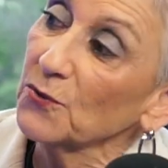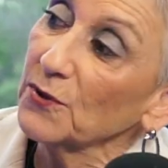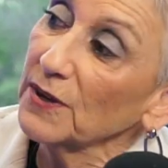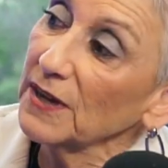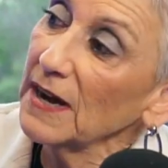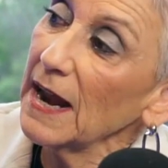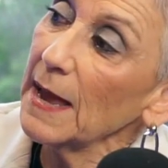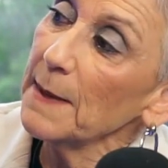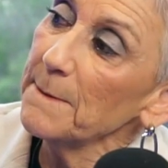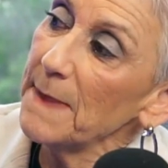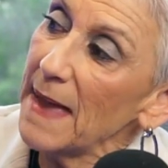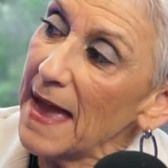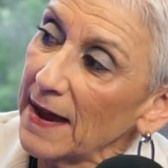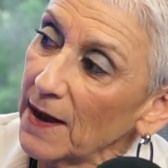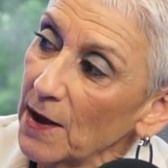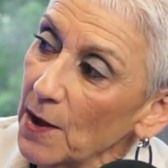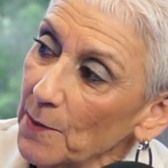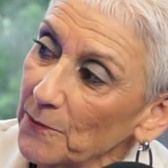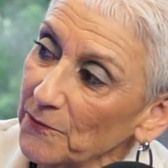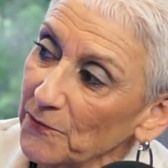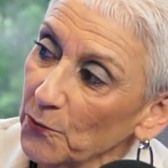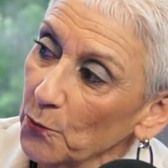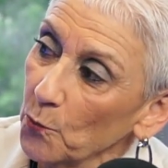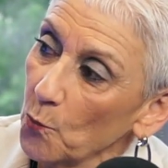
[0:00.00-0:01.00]
can I back
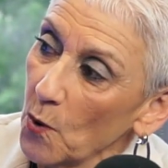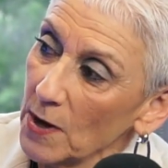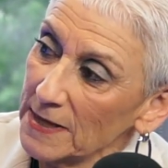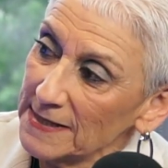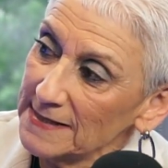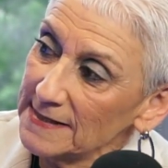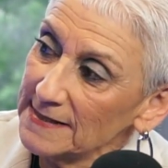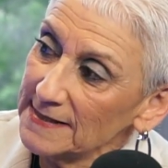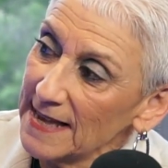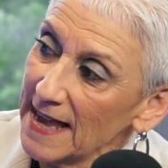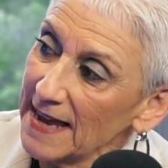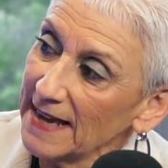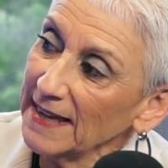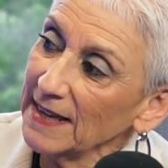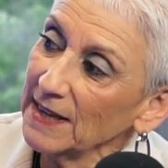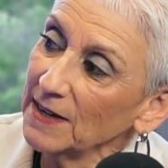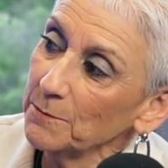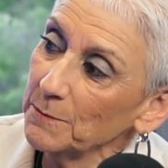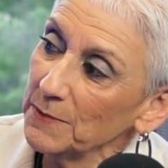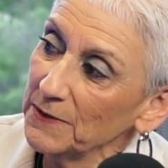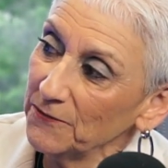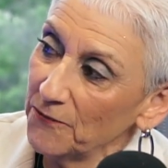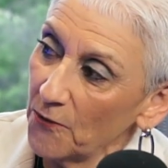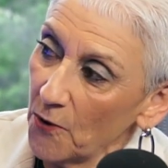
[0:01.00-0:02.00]
up for 1
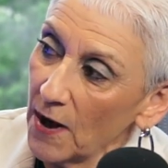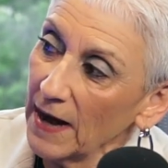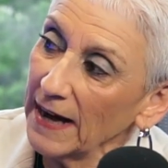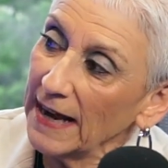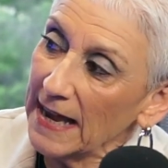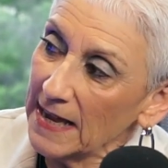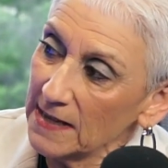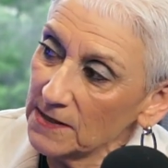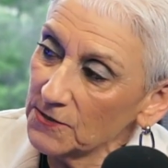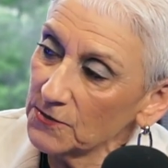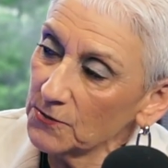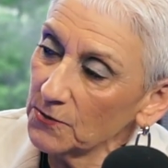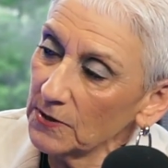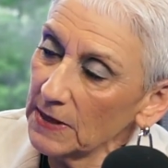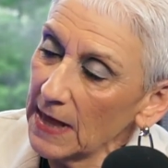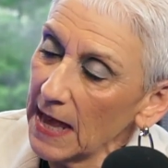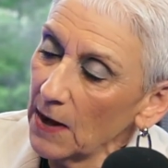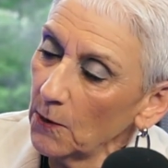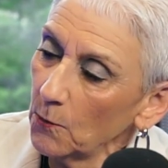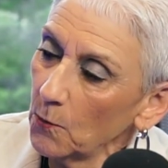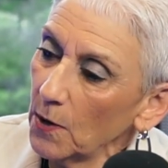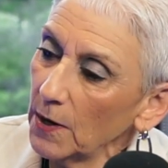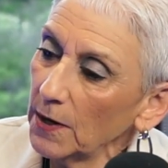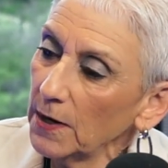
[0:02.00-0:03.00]
second before I answer that
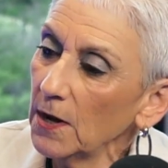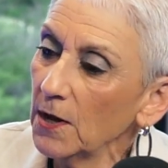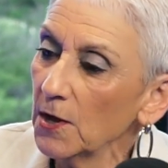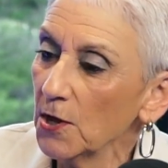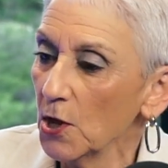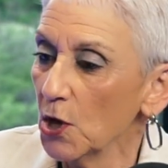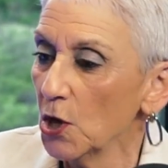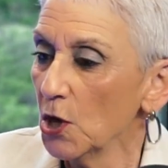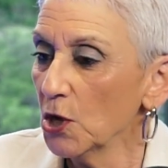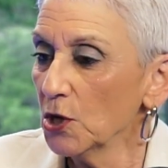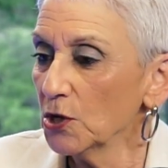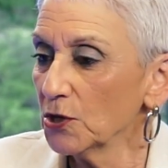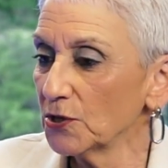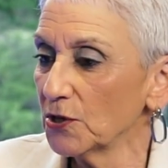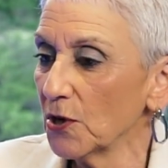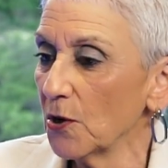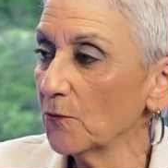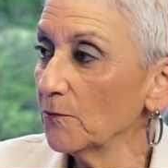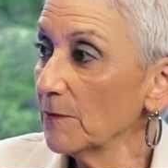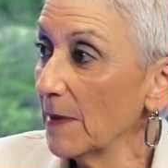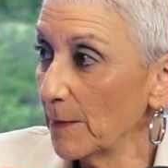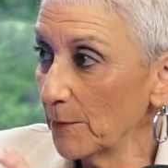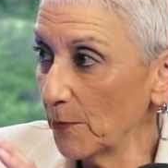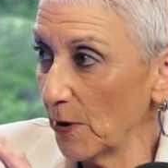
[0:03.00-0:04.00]
one? So
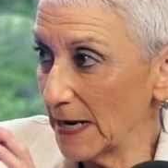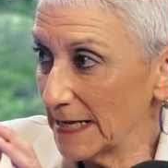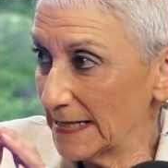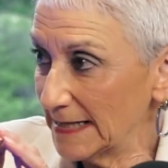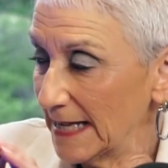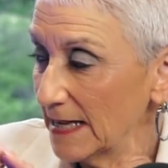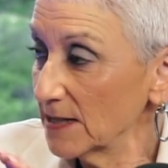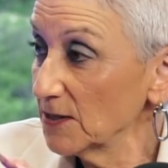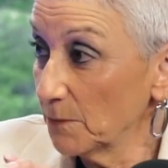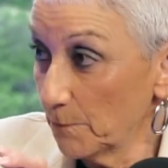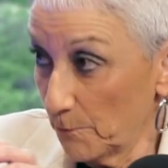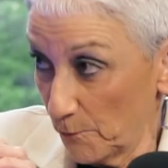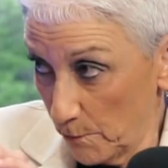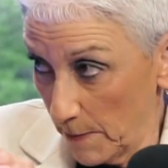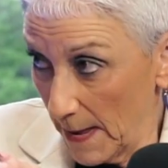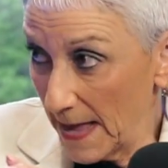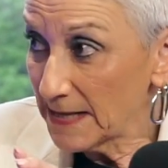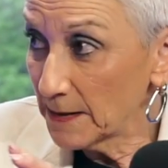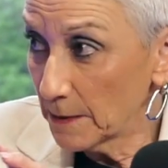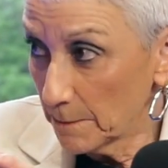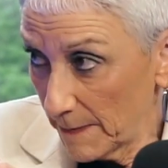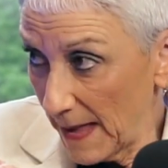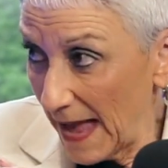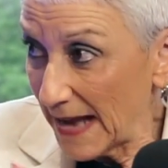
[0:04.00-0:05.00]
remember I said,
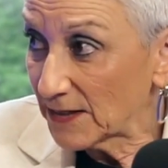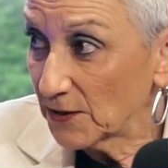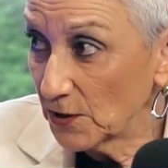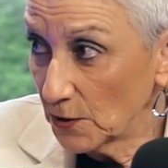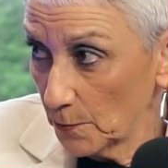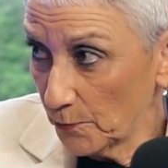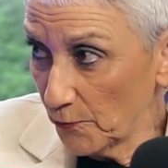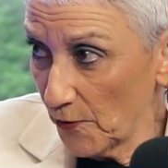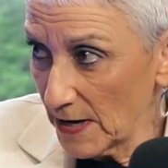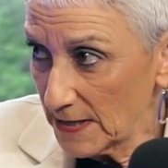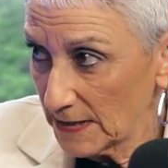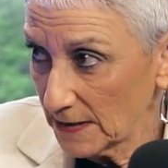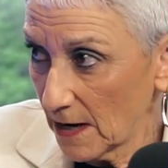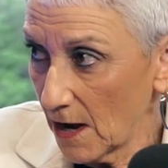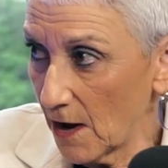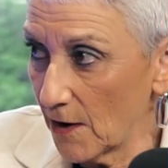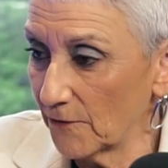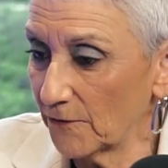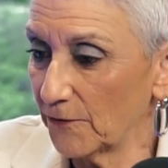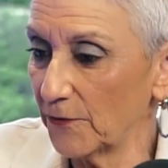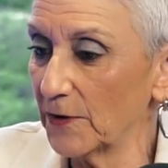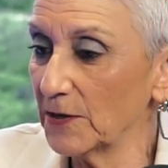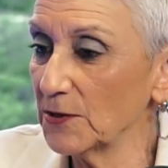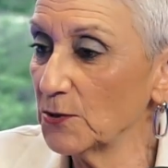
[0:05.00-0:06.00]
back to the press
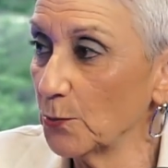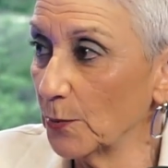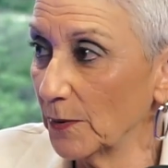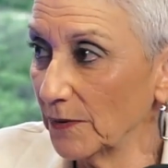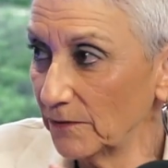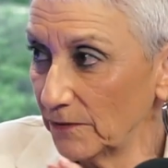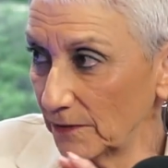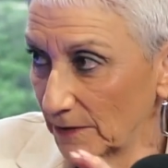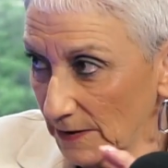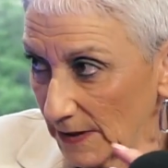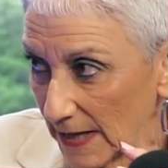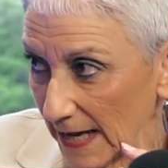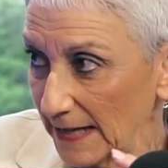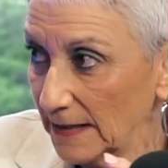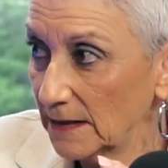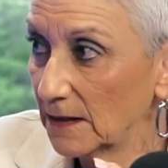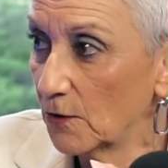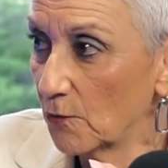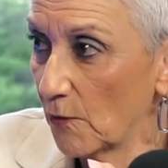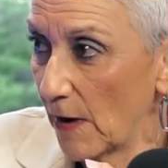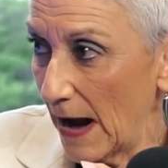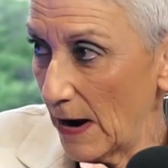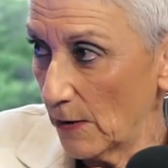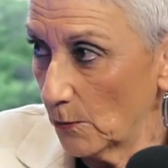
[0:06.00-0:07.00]
conference, we've laid the
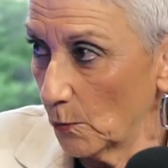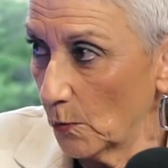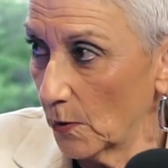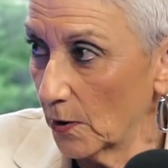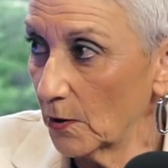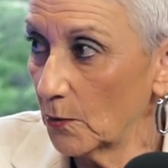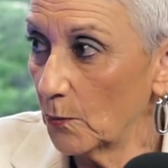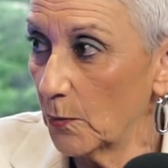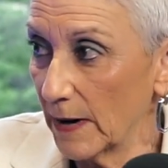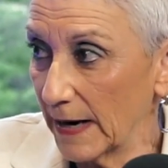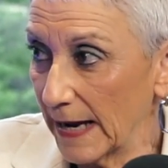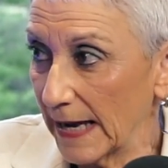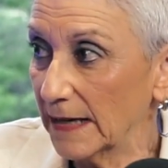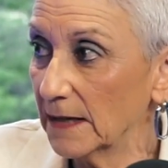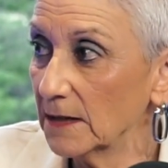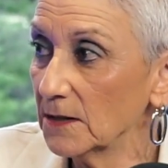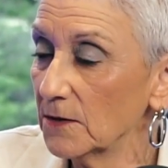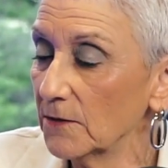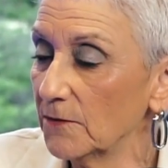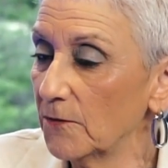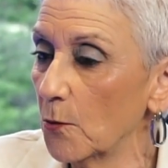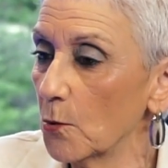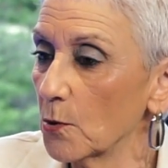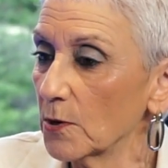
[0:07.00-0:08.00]
groundwork, we're getting
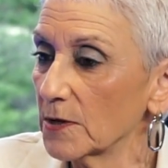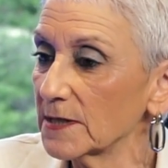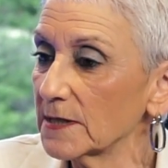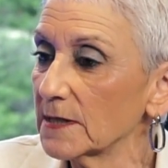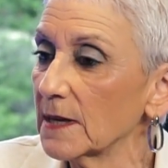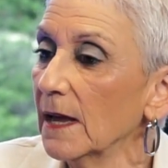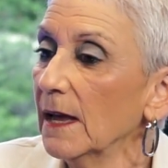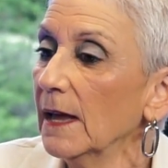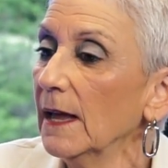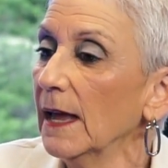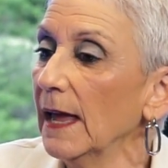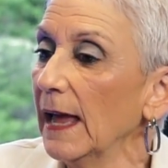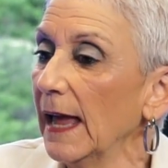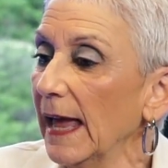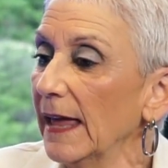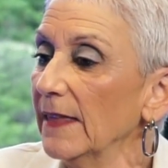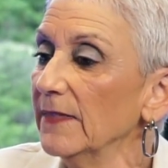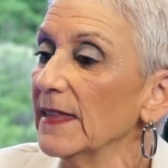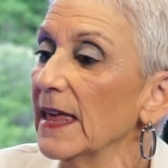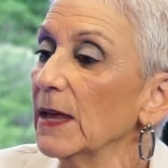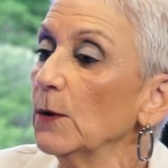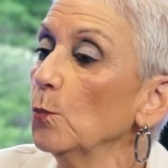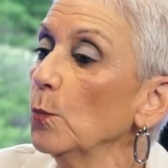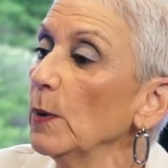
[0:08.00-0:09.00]
divorced, and
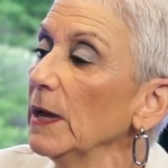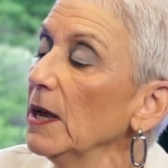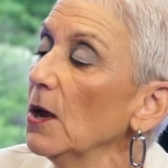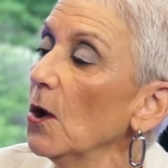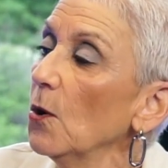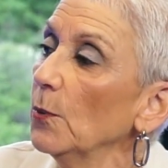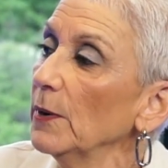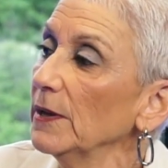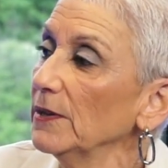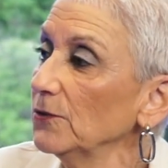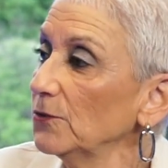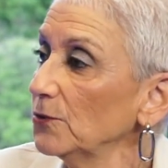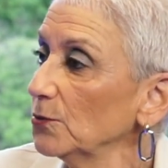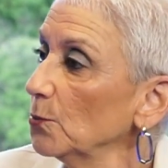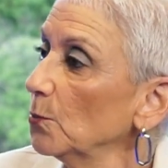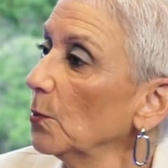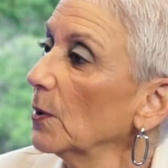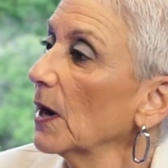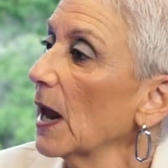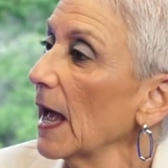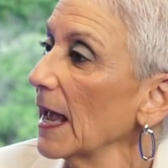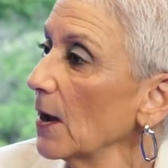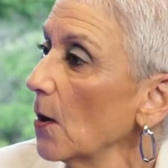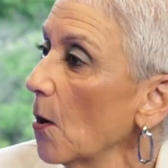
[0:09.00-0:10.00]
then we go into
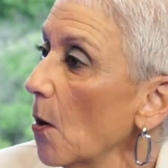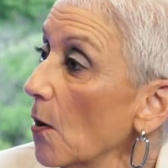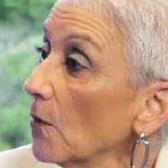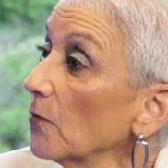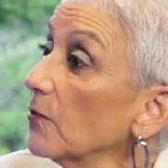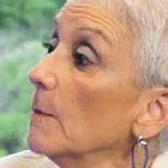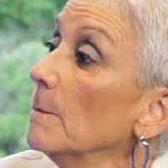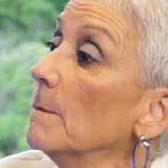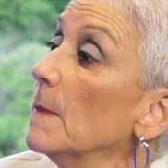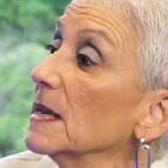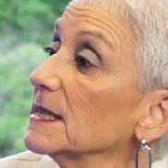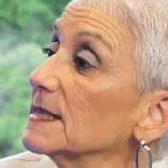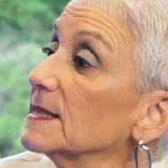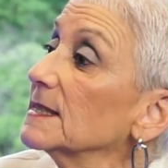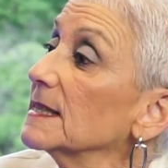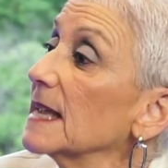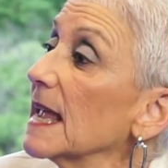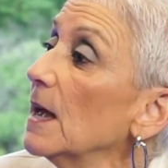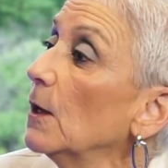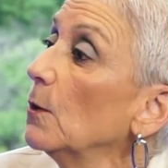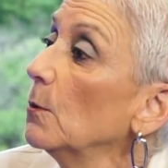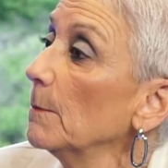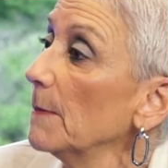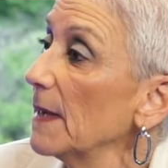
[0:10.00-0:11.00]
what I call the
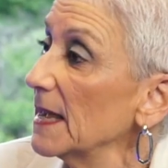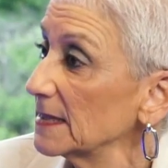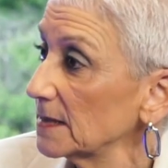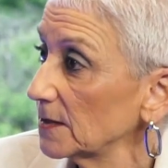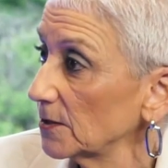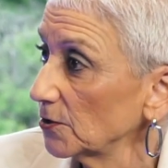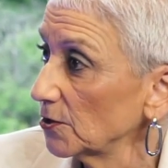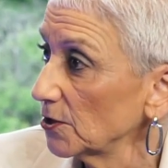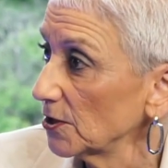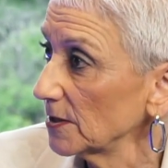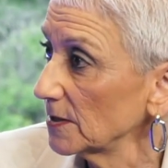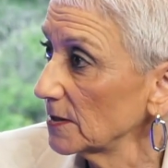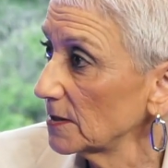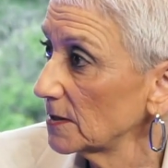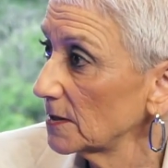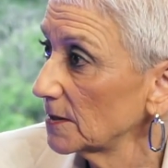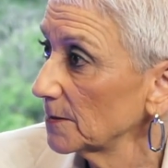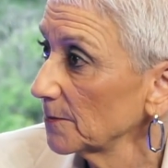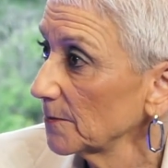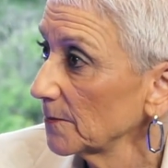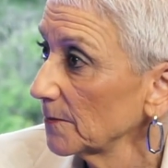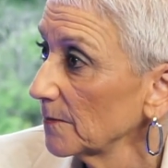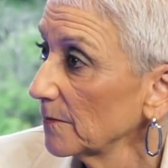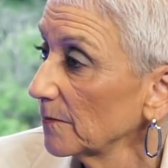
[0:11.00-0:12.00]
must-tell messages.